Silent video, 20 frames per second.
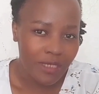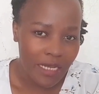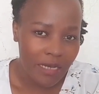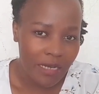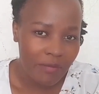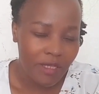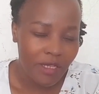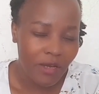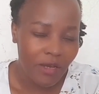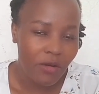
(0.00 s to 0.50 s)

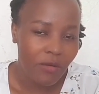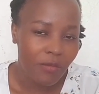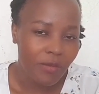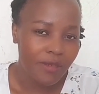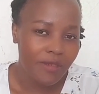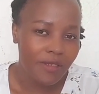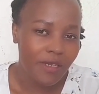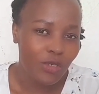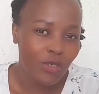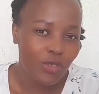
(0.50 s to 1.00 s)
Tell me in the
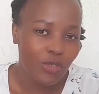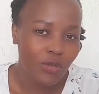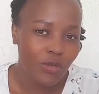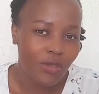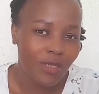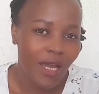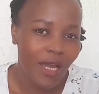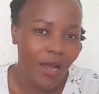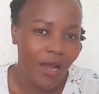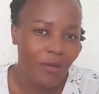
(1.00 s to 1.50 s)
comment
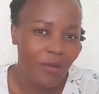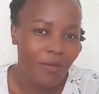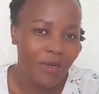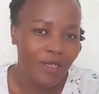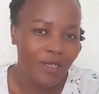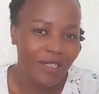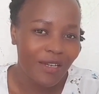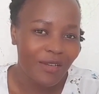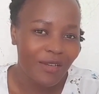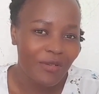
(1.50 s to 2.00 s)
section, how
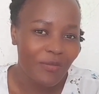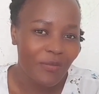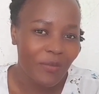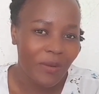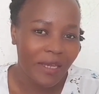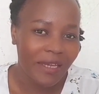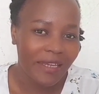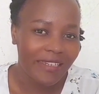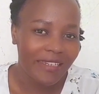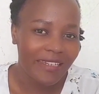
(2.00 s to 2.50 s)
much are you
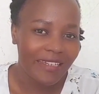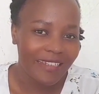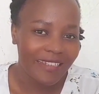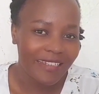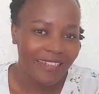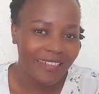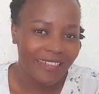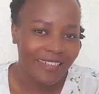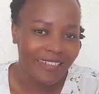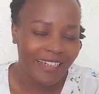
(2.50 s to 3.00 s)
paid
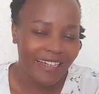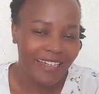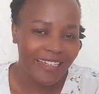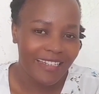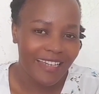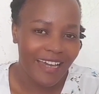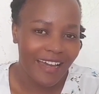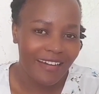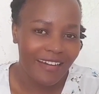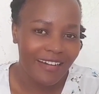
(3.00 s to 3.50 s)
in
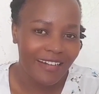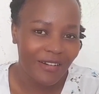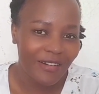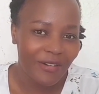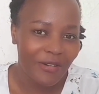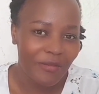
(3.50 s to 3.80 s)
Qatar,